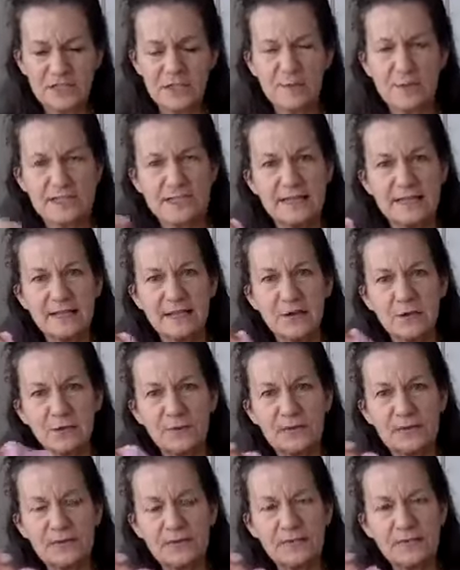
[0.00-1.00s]
So it's
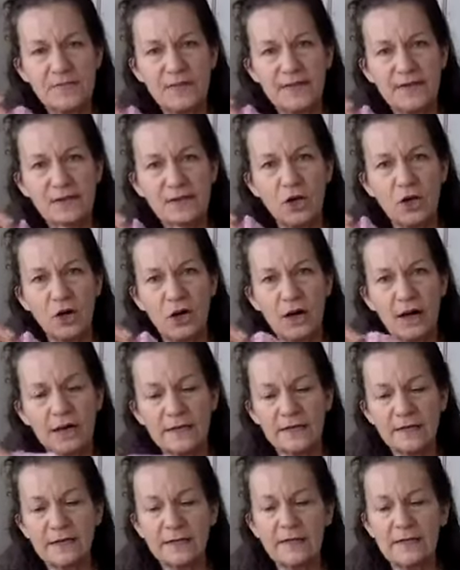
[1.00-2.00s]
really thin
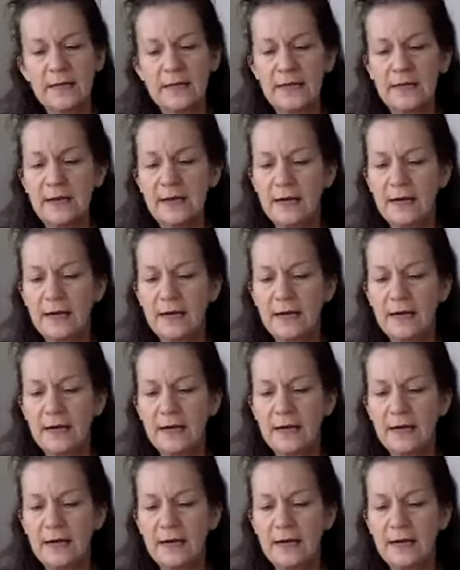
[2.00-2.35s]
cotton.